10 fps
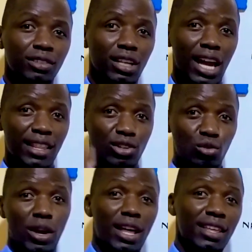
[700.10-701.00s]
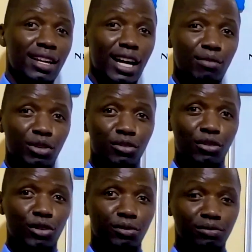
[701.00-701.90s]
The other 2, where are they coming
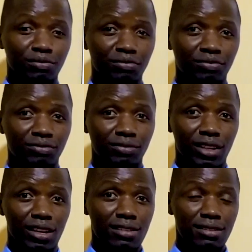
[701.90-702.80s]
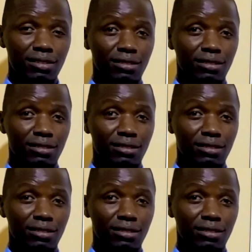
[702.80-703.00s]
from? Yes?